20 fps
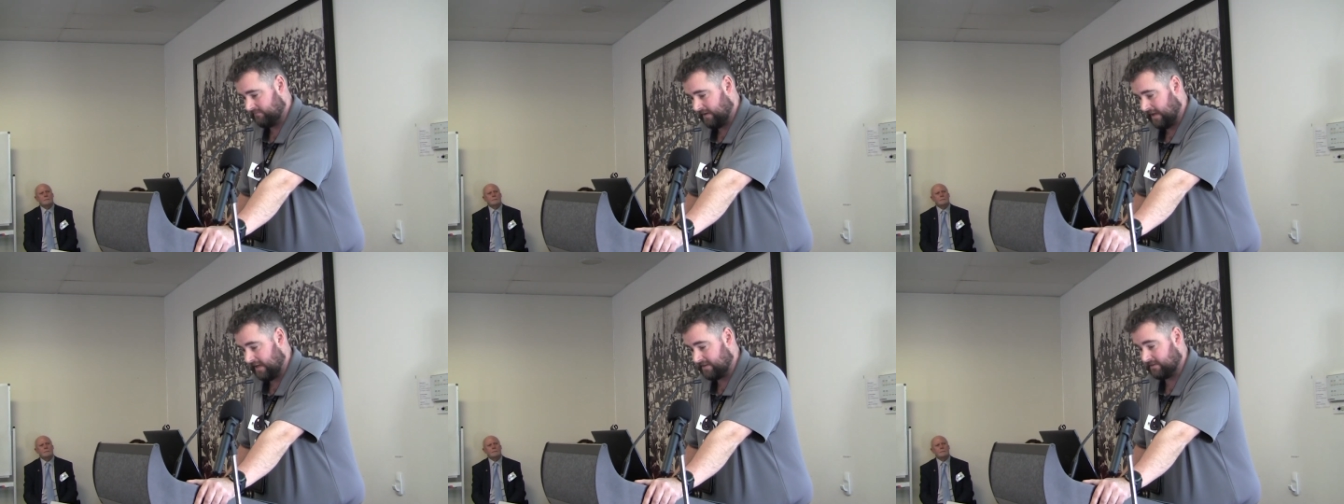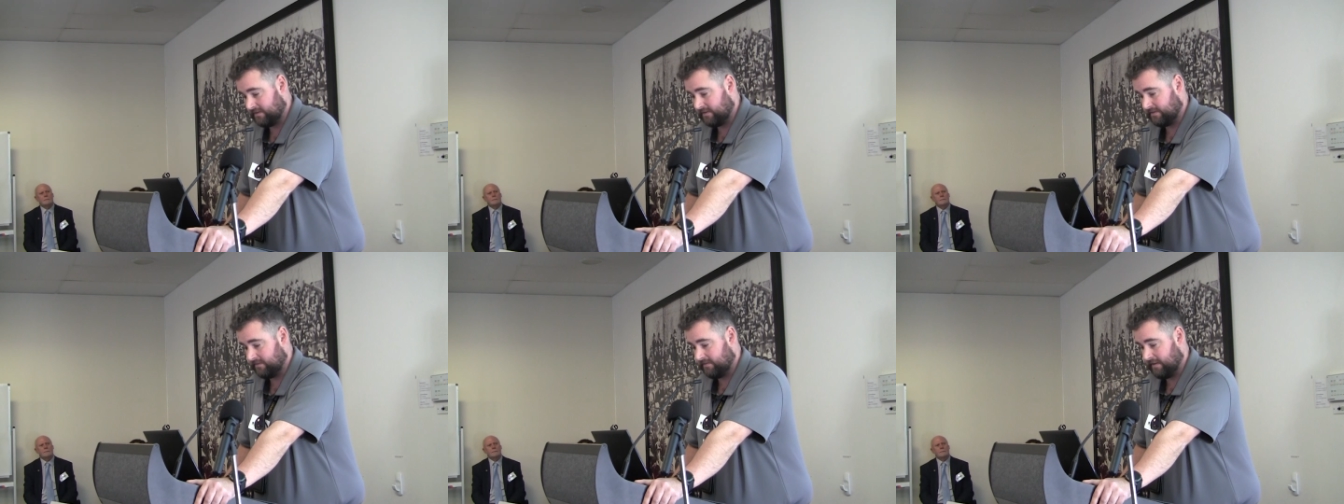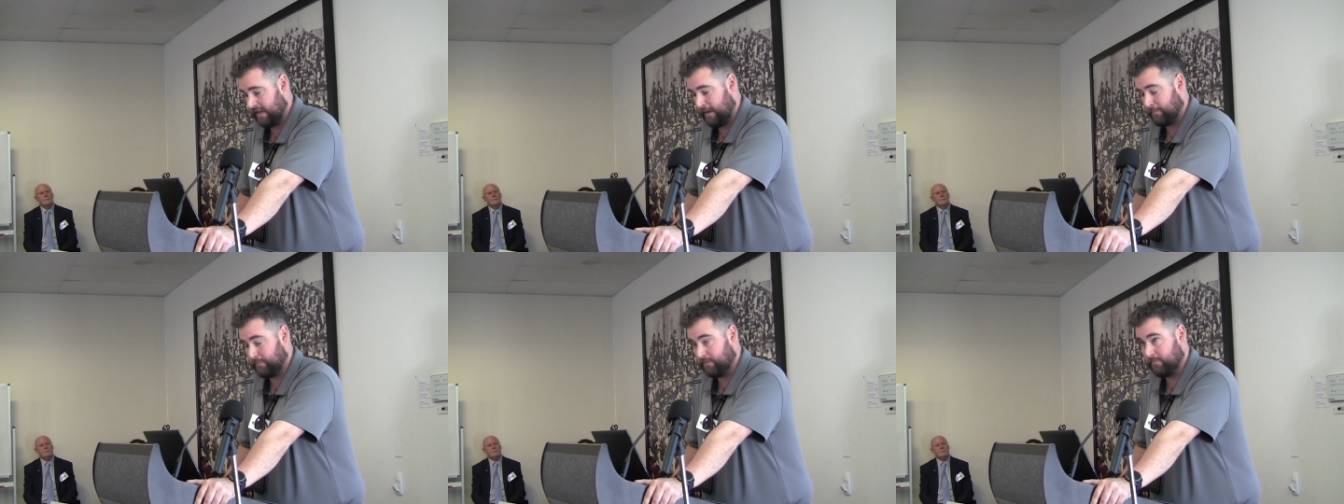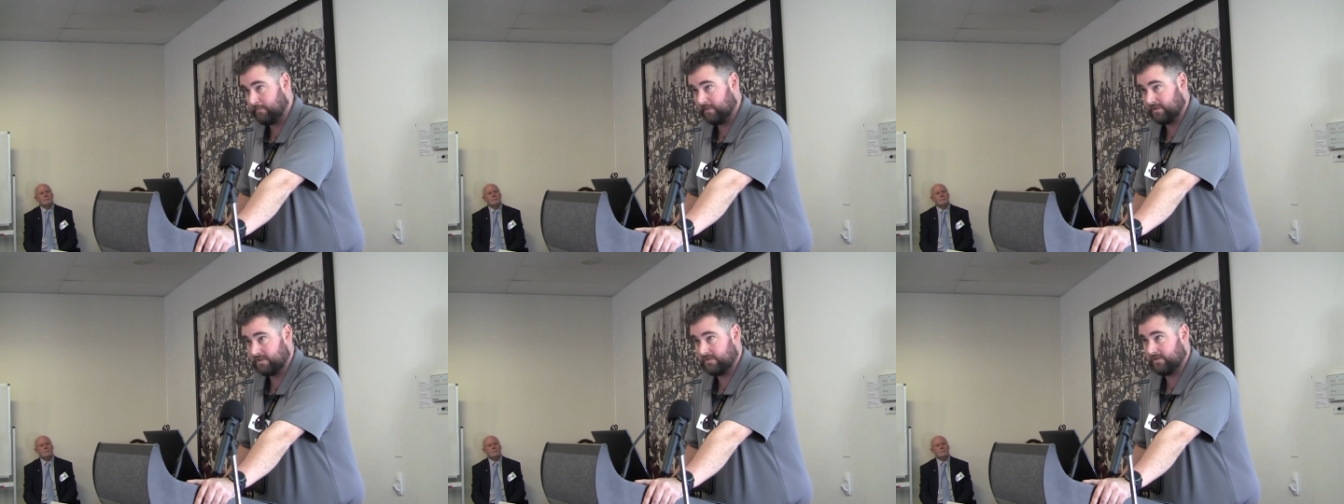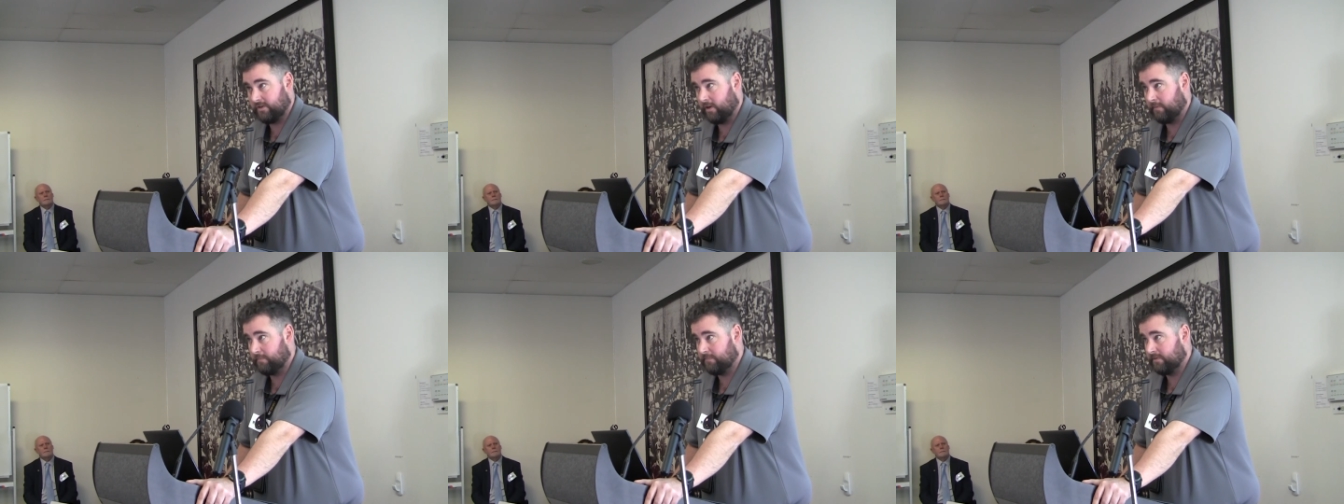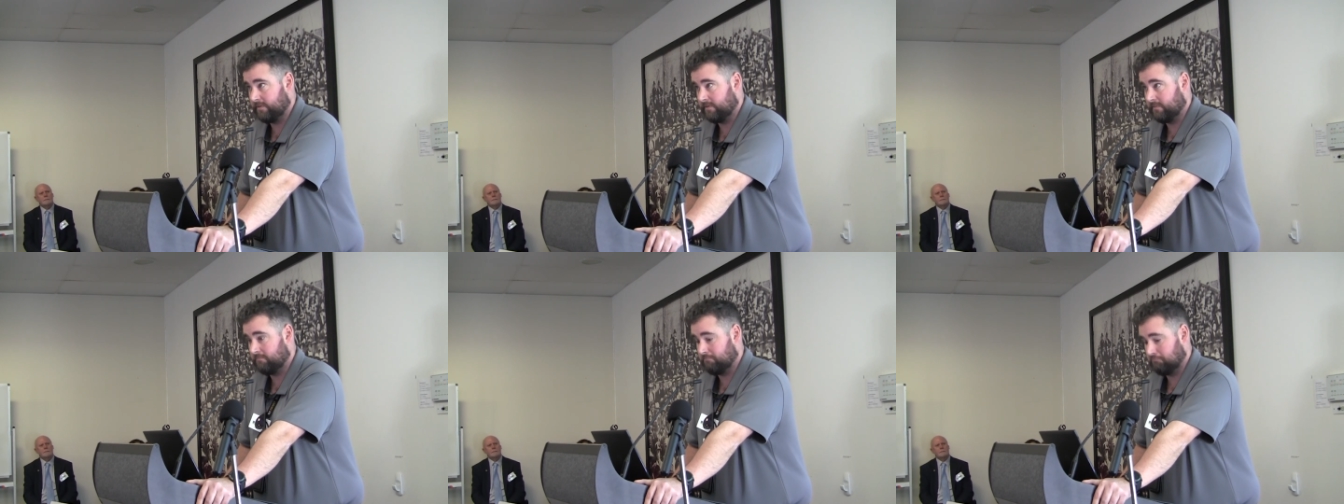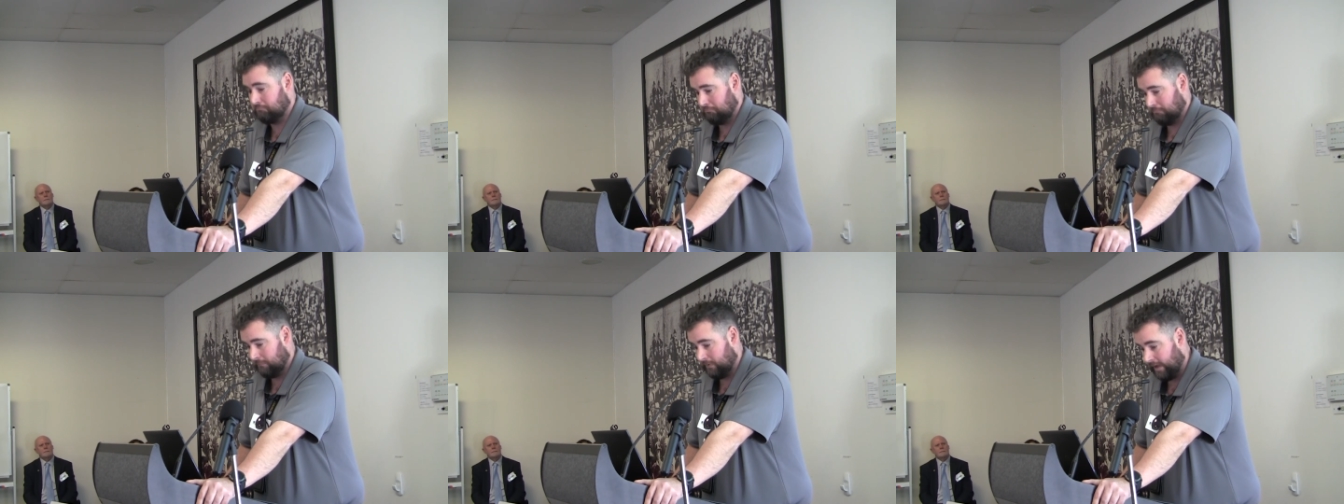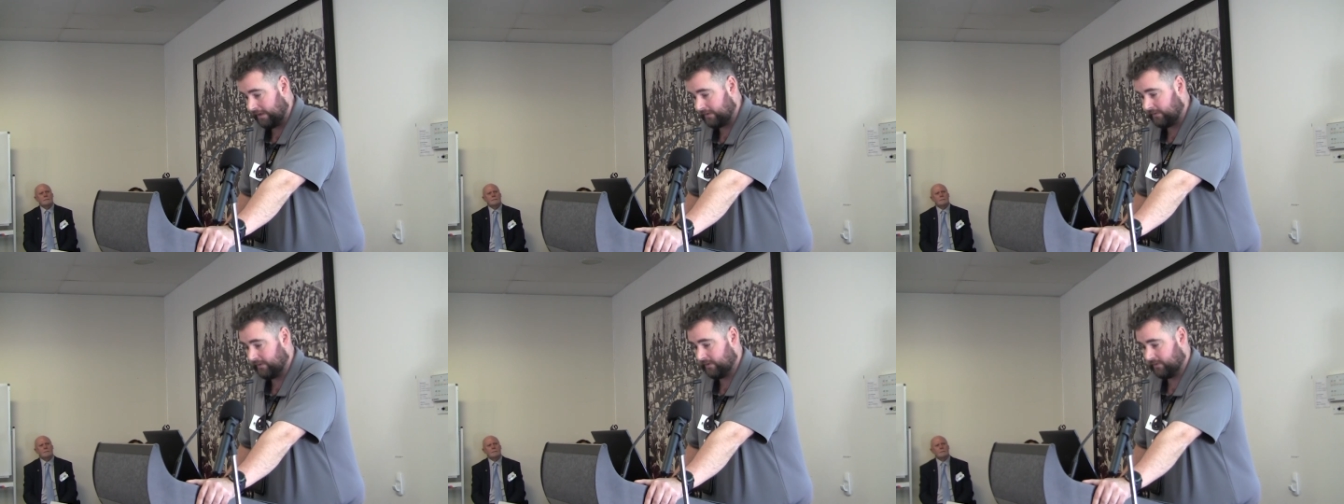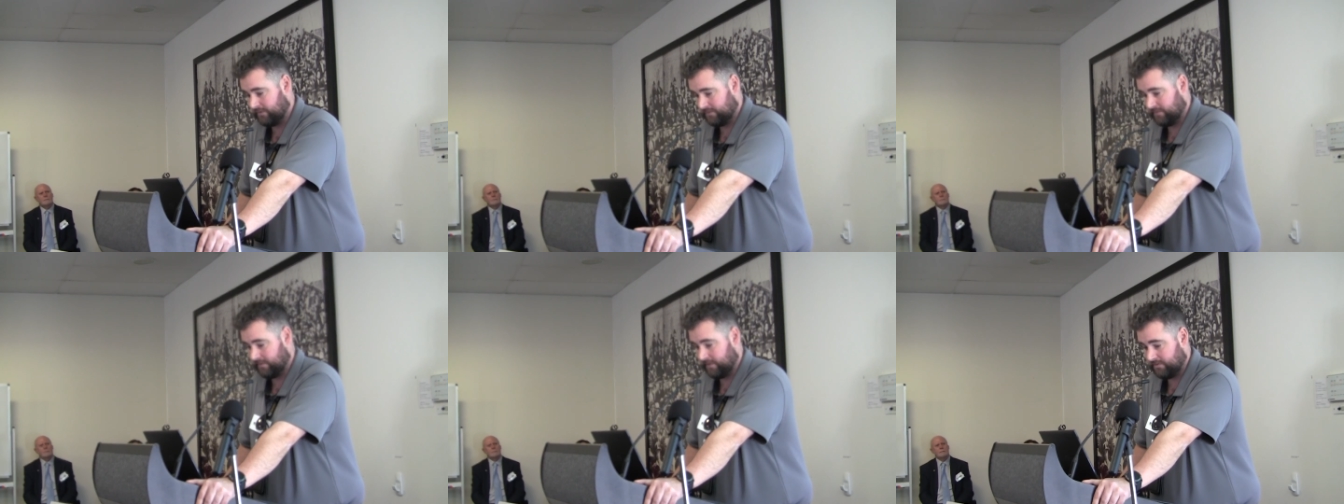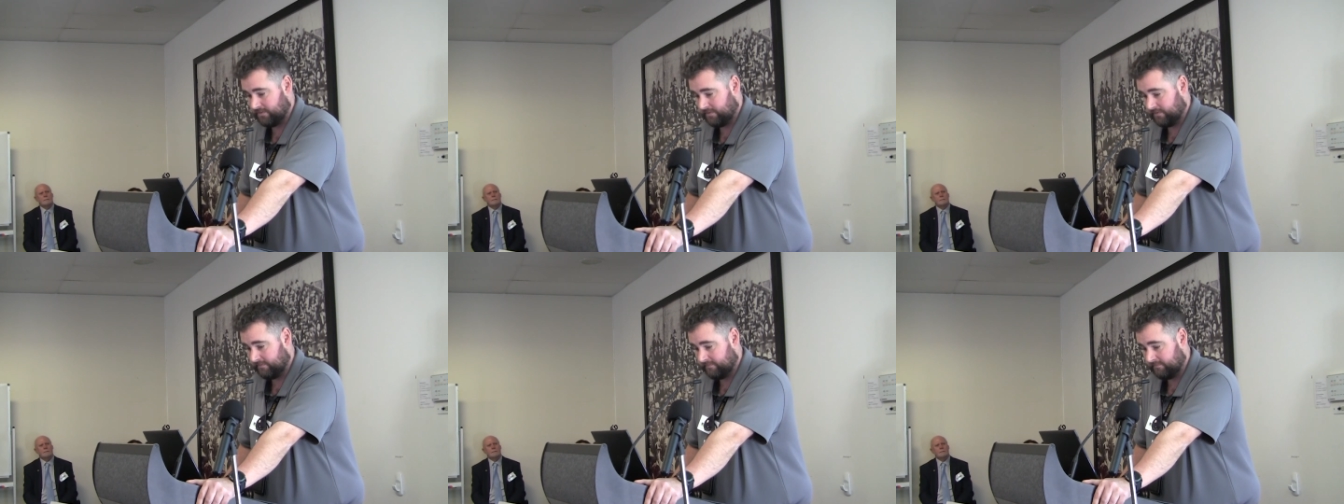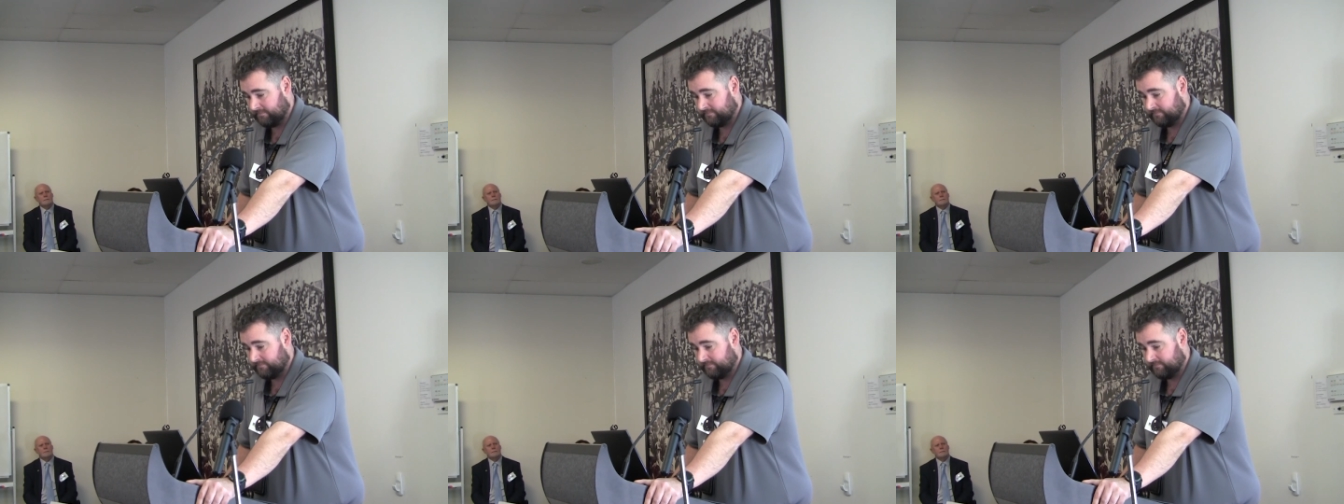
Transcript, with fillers: Has it happened but stopped? Likely contravention.